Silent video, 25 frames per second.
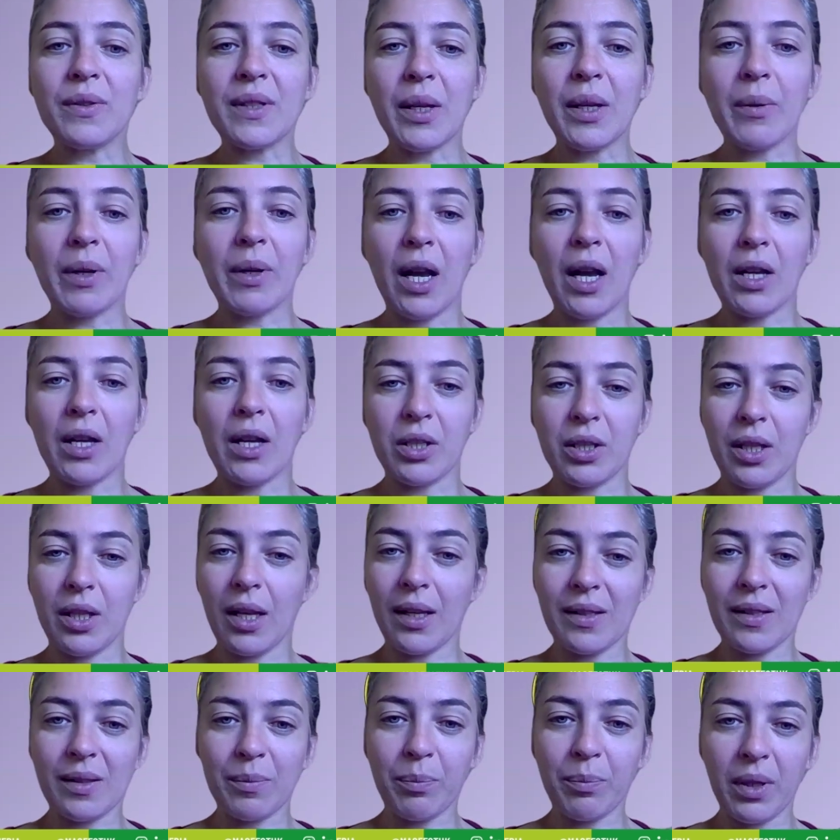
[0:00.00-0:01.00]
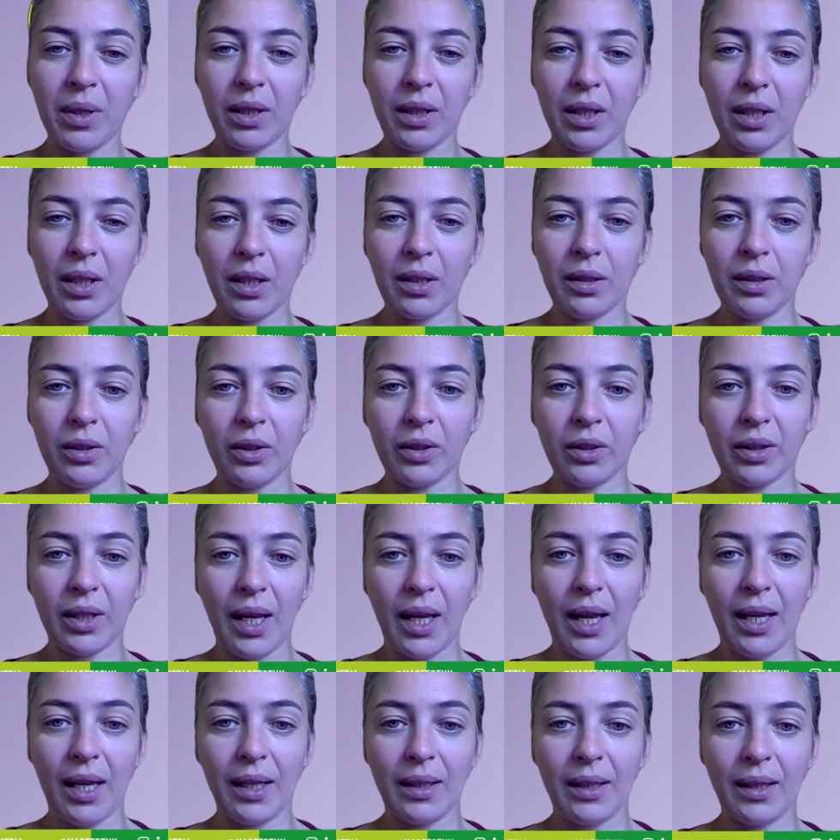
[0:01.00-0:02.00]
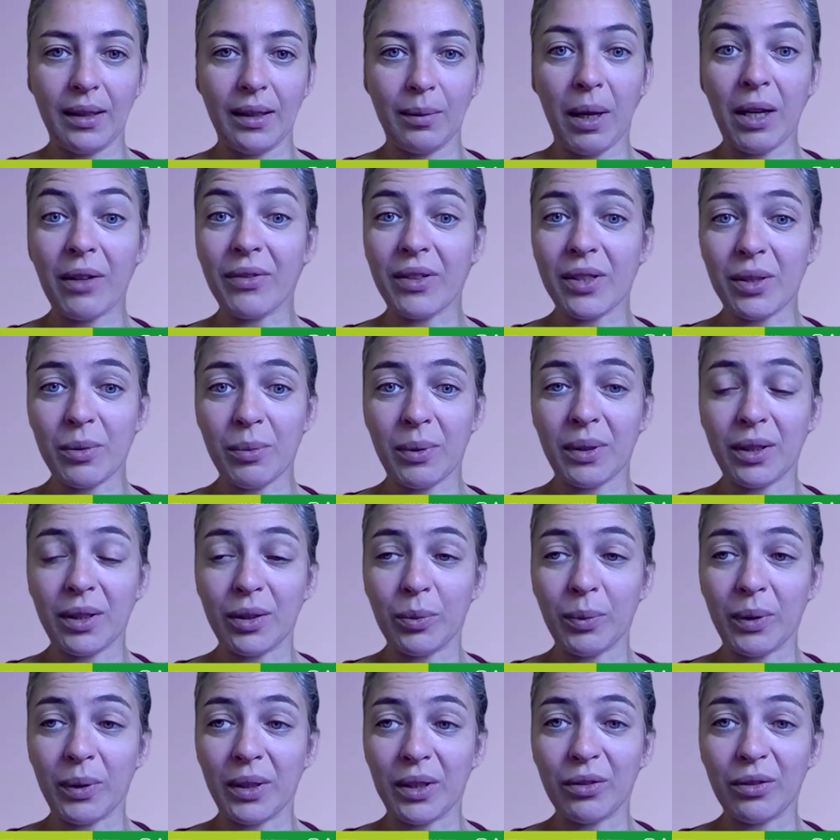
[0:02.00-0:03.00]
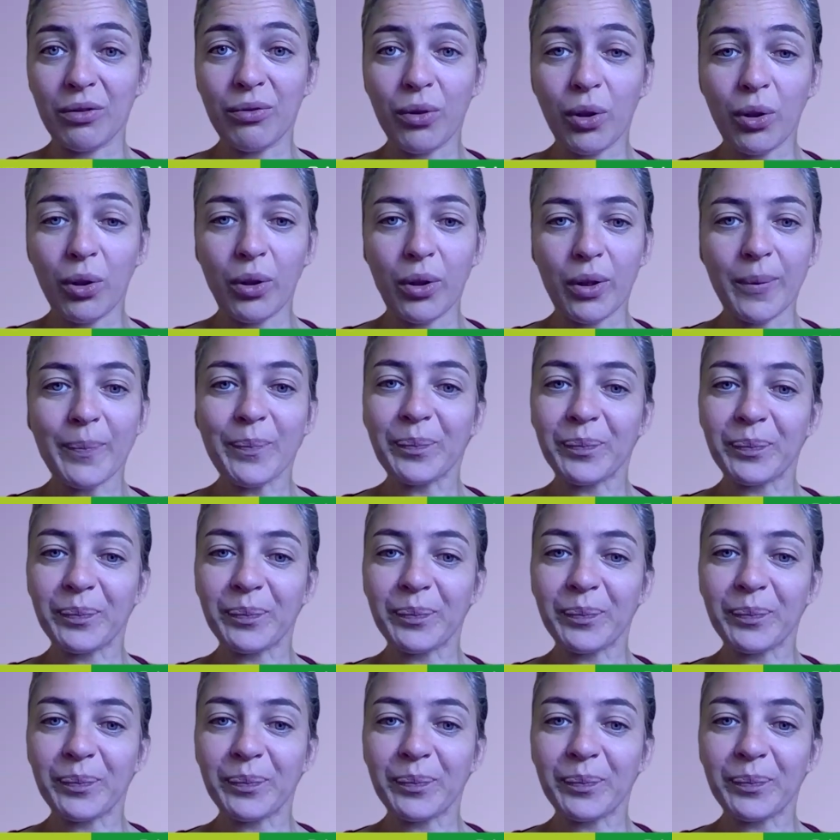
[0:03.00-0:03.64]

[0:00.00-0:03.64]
our hashtag #SpreadHoneyNotHate and MACFEST 2024.